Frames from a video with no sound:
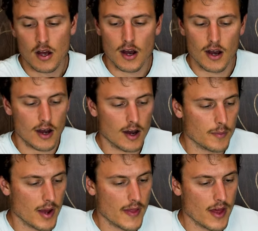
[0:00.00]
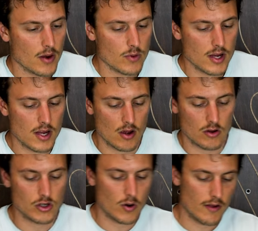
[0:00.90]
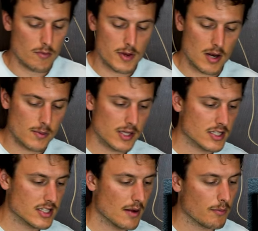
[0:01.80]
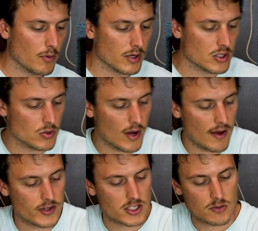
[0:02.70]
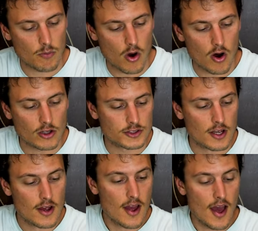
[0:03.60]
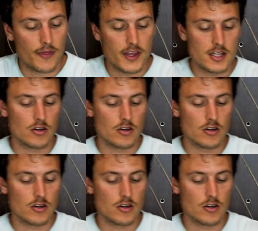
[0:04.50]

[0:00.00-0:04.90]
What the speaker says: And then we don't have a medium in this set, but we do have the smalls. And these